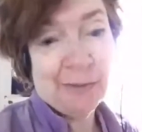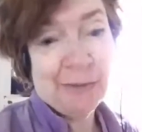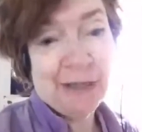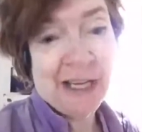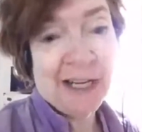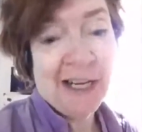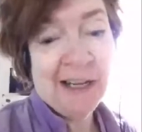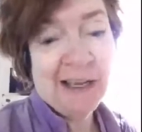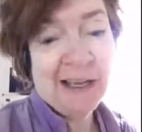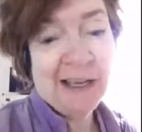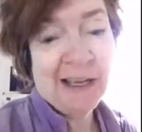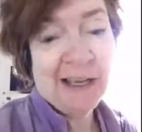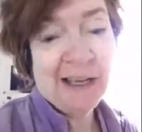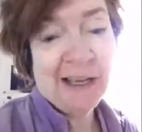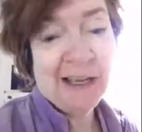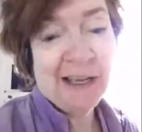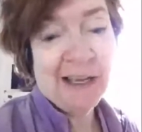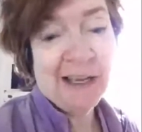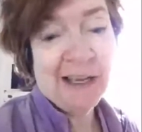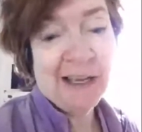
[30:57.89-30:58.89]
and I had a
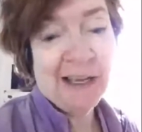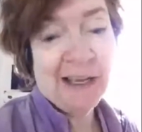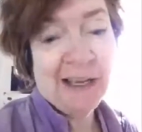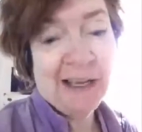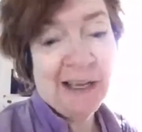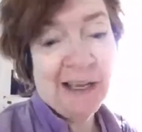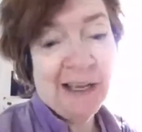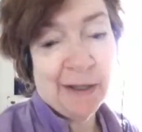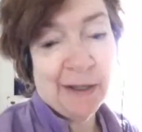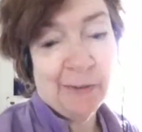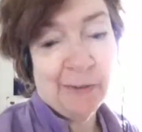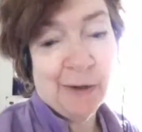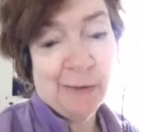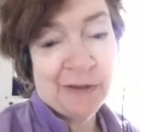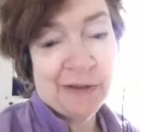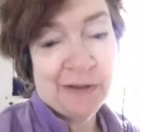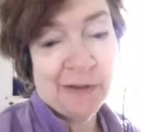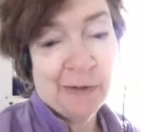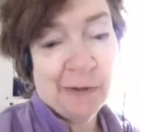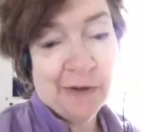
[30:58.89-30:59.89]
feeling that's probably what was
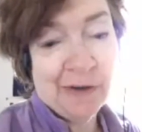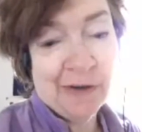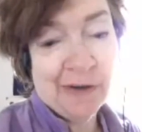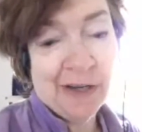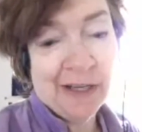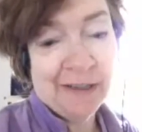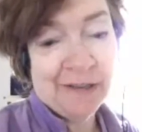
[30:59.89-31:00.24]
going on.